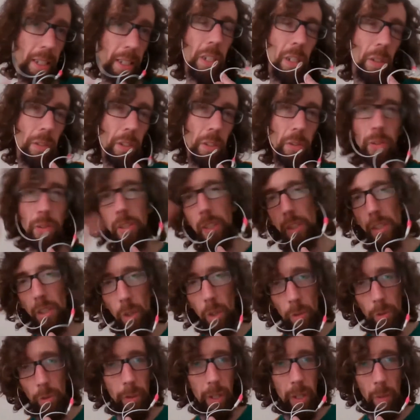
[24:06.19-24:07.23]
we don't use this,
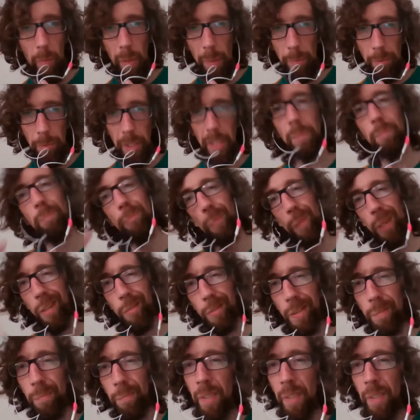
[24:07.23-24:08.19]
go to our website, whatever.